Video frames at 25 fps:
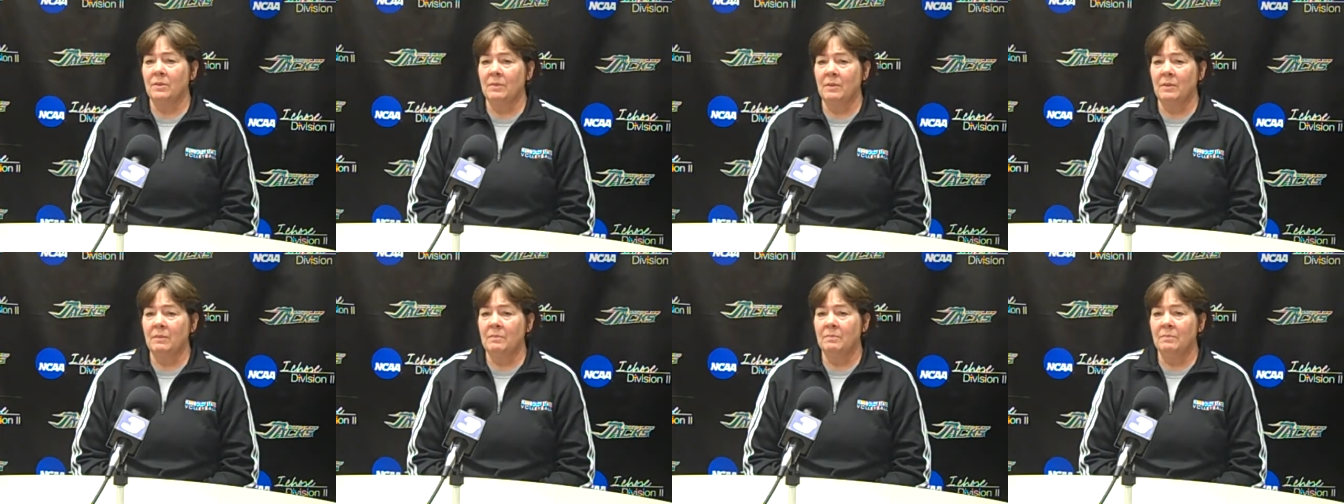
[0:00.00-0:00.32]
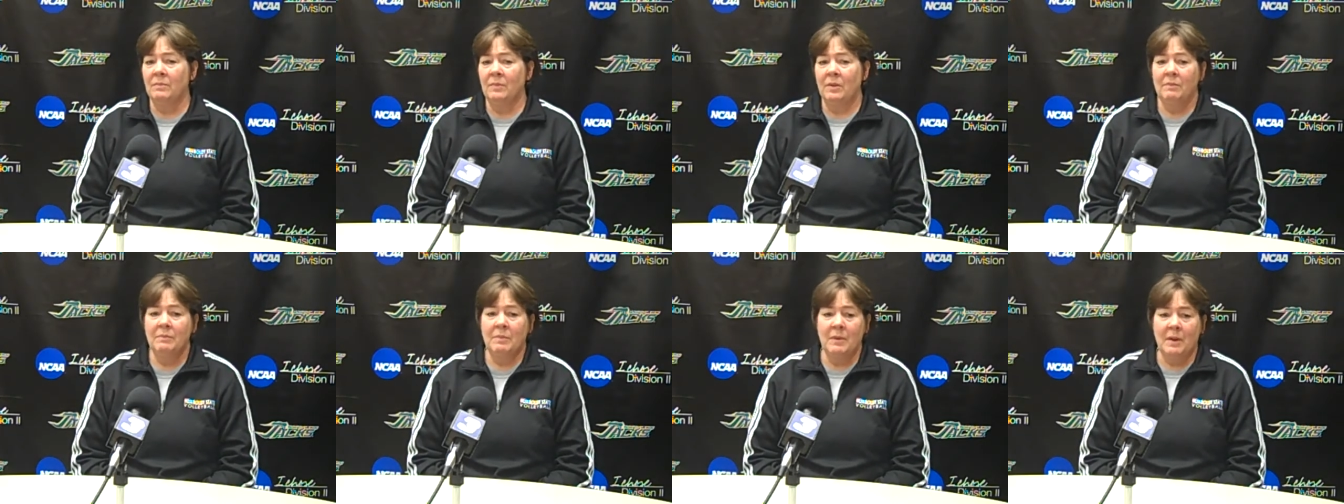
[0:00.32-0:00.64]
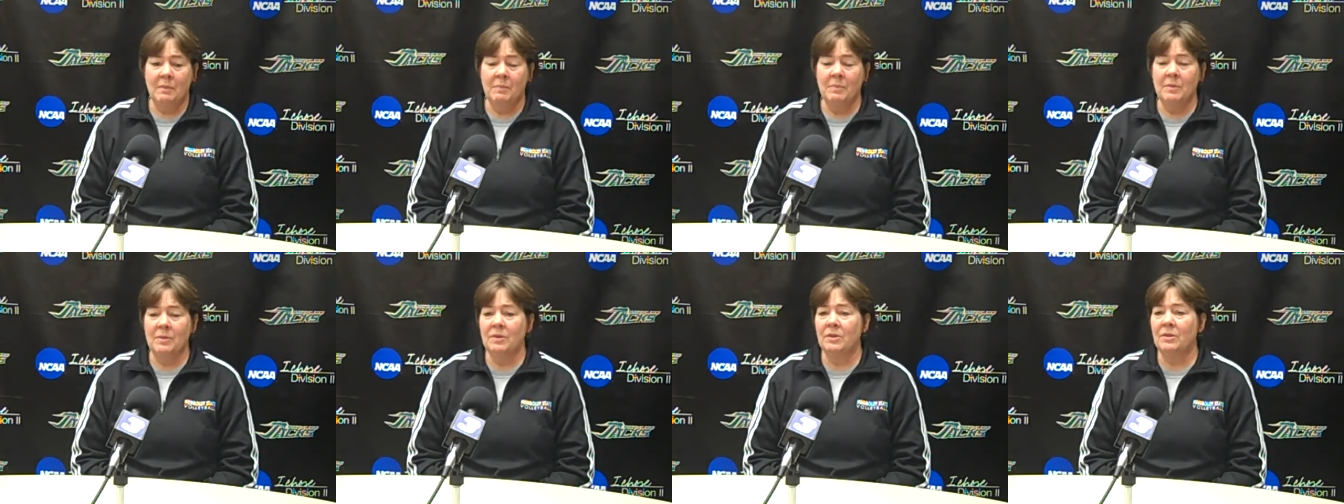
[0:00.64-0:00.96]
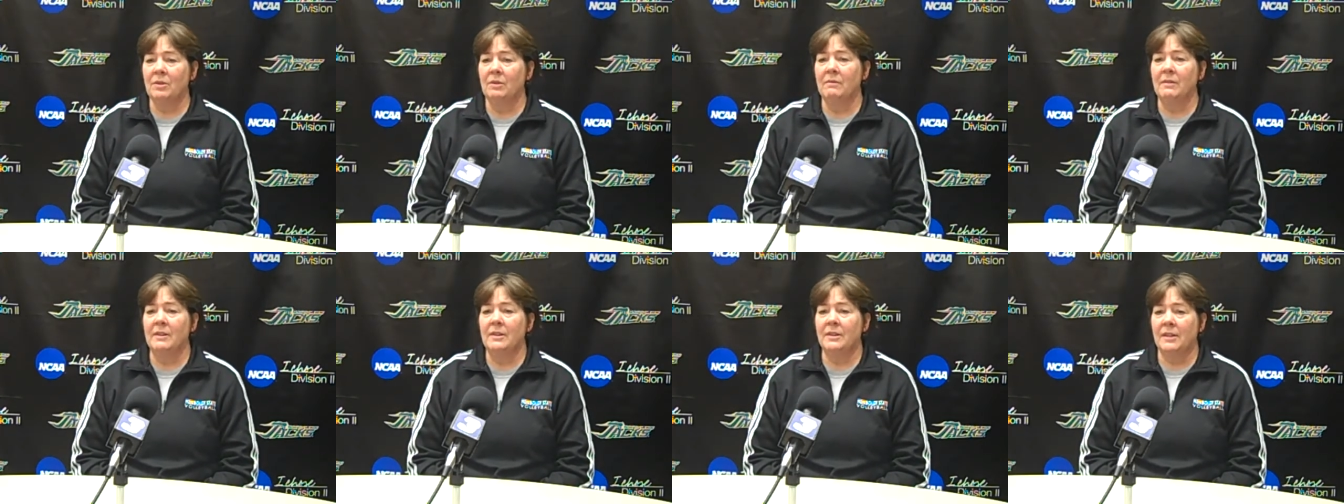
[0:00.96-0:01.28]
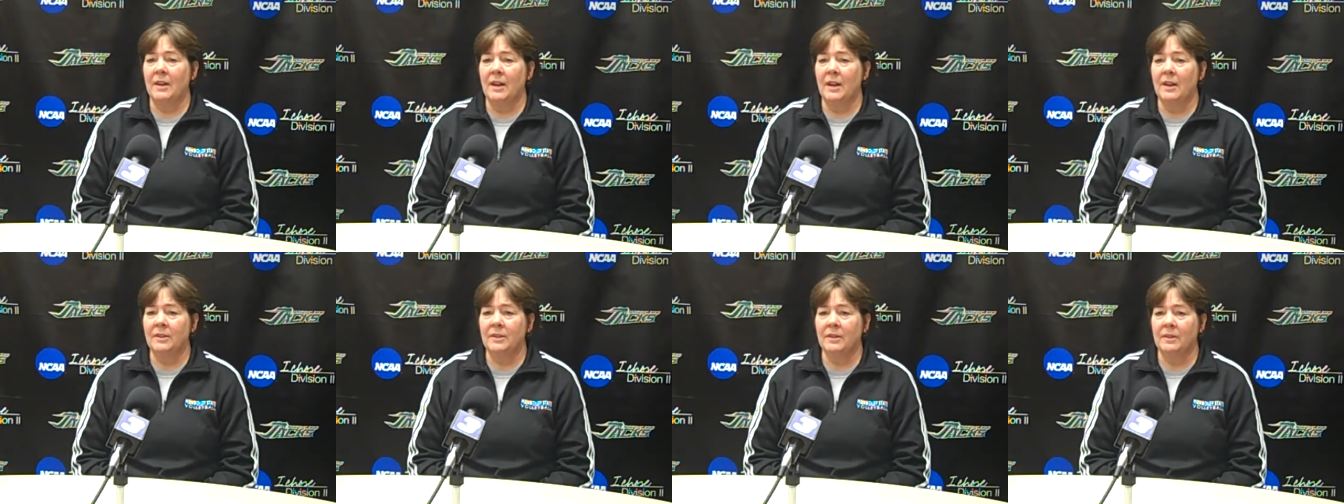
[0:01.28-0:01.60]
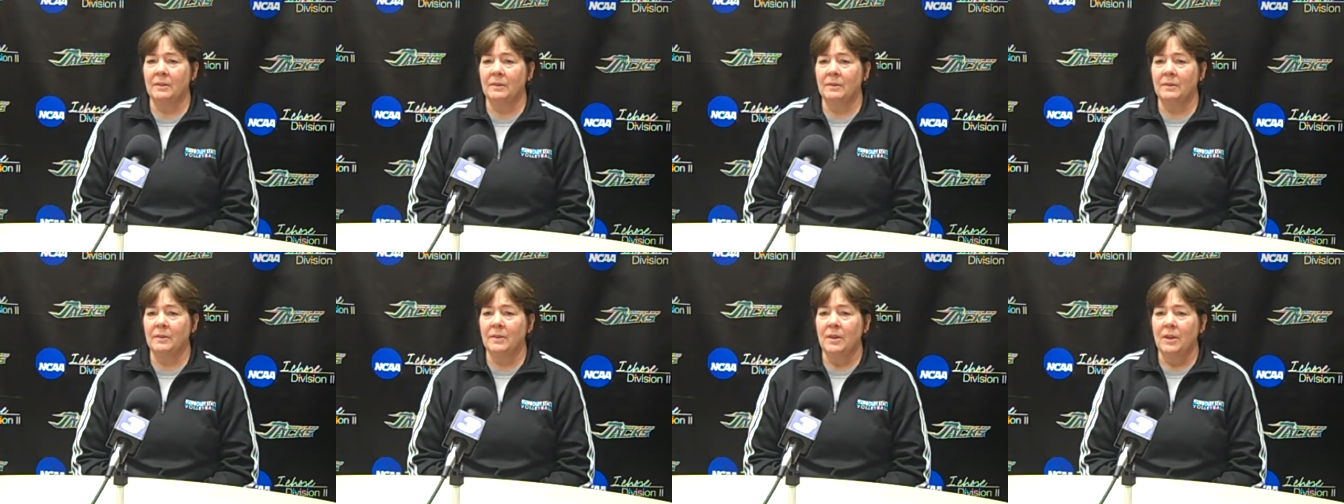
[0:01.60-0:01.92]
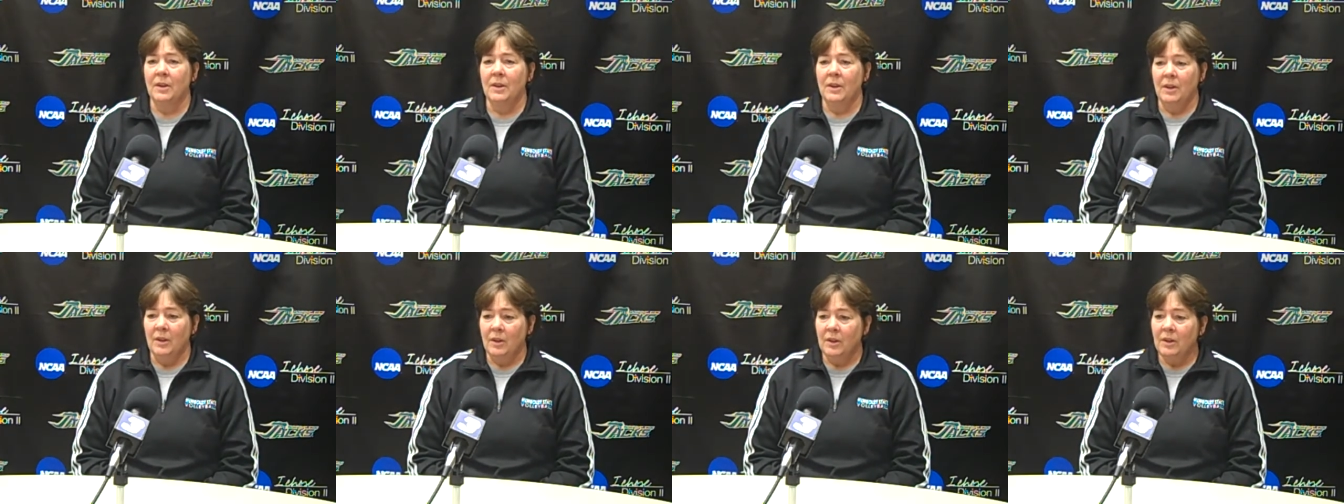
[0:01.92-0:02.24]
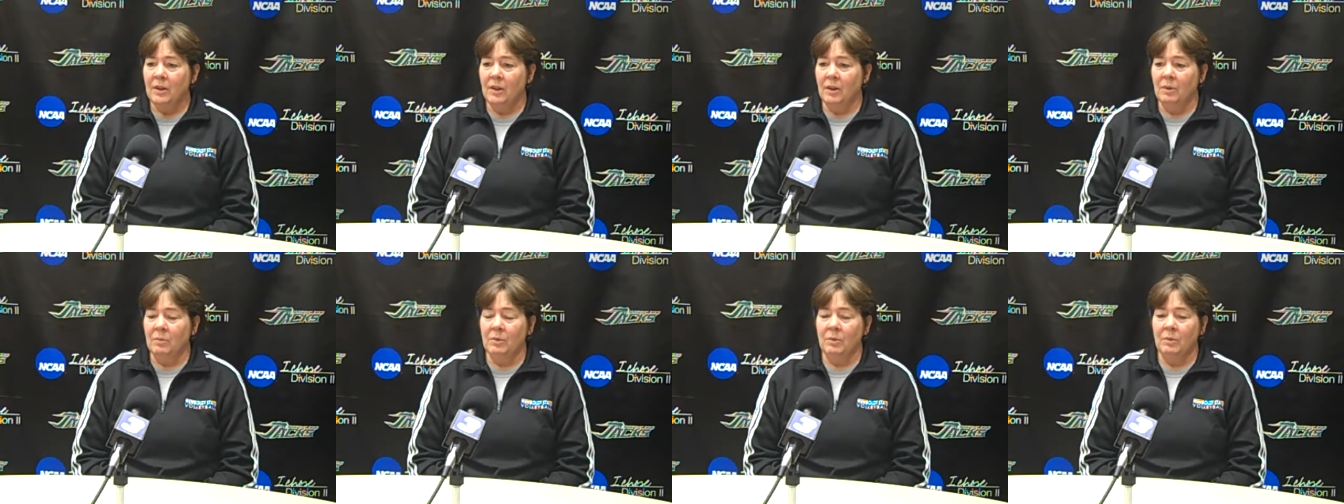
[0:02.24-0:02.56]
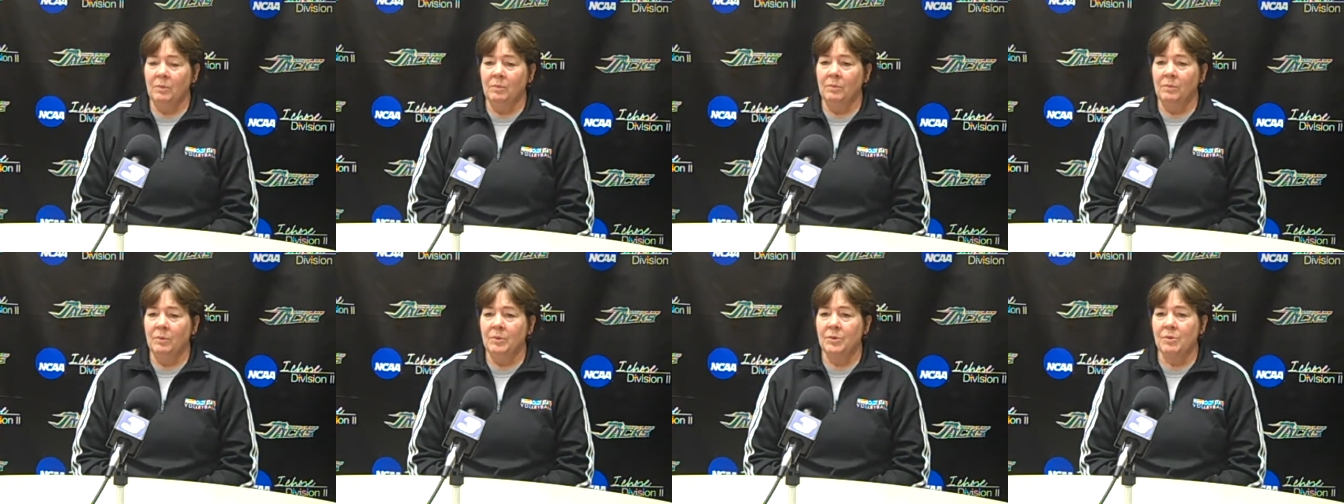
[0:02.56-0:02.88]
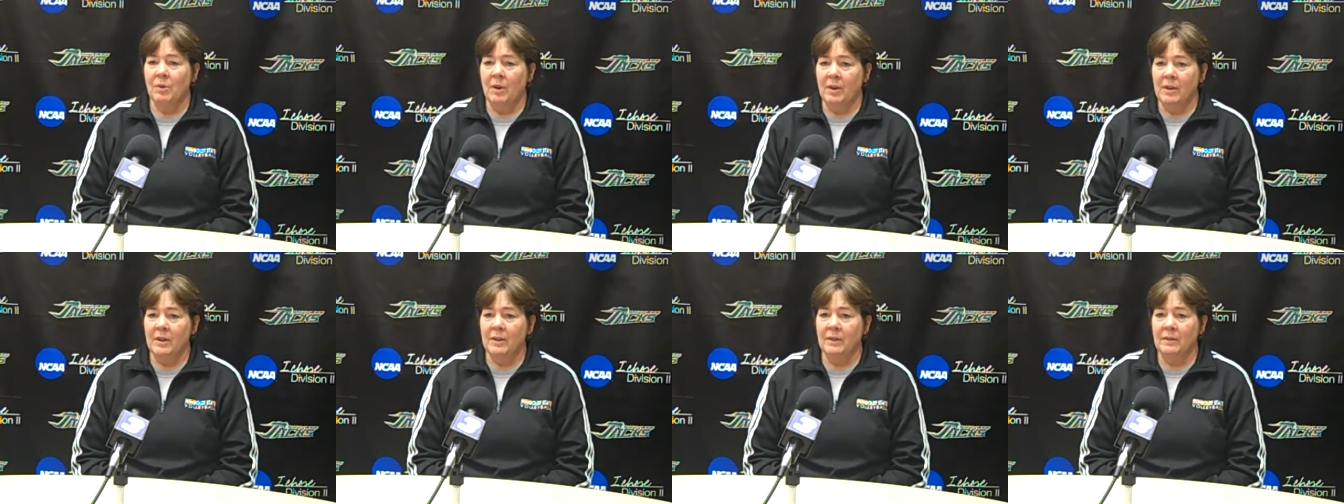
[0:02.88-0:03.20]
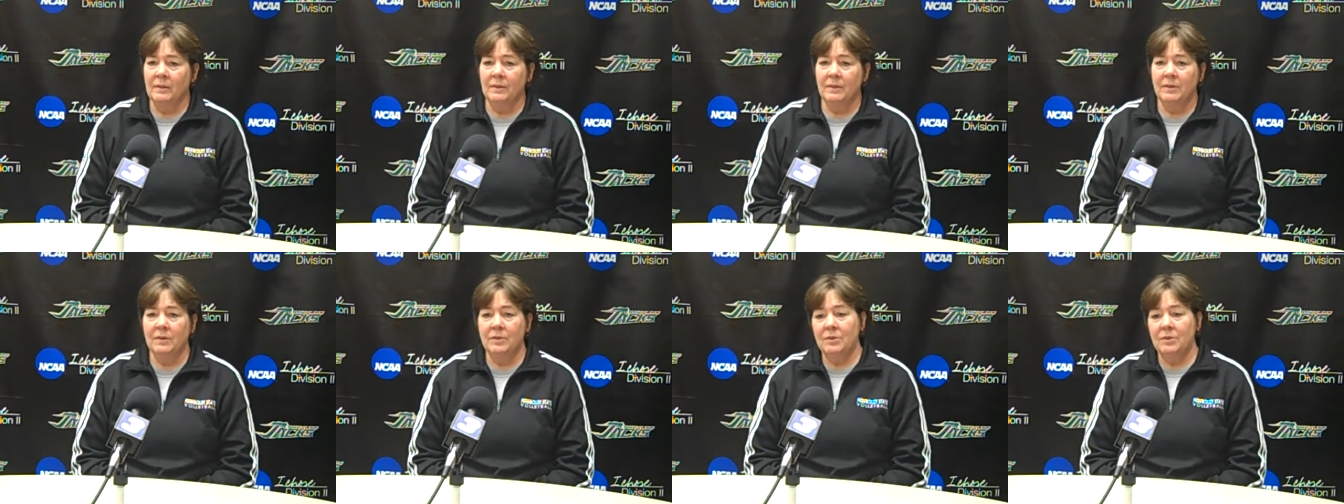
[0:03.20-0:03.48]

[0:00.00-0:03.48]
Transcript: We've, we've been up in the serving stats and you know we'll, we'll try to